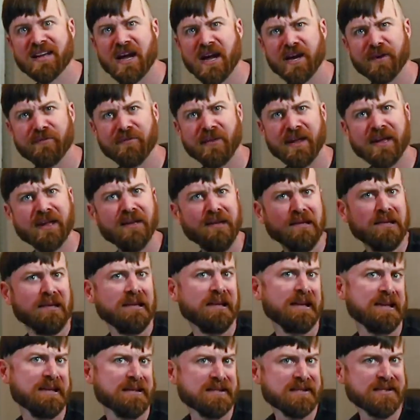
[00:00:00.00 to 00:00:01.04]
is kind of like a
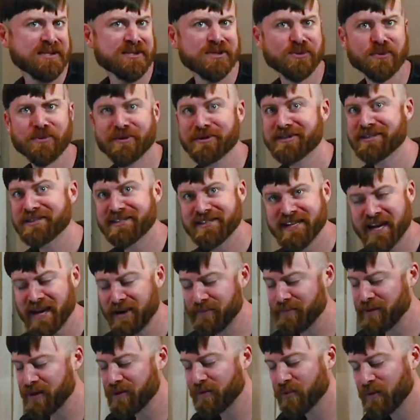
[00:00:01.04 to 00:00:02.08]
list or a
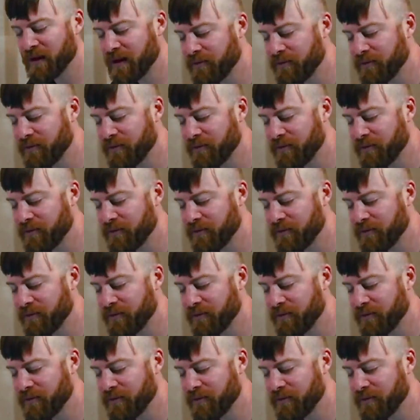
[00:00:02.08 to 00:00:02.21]
segment,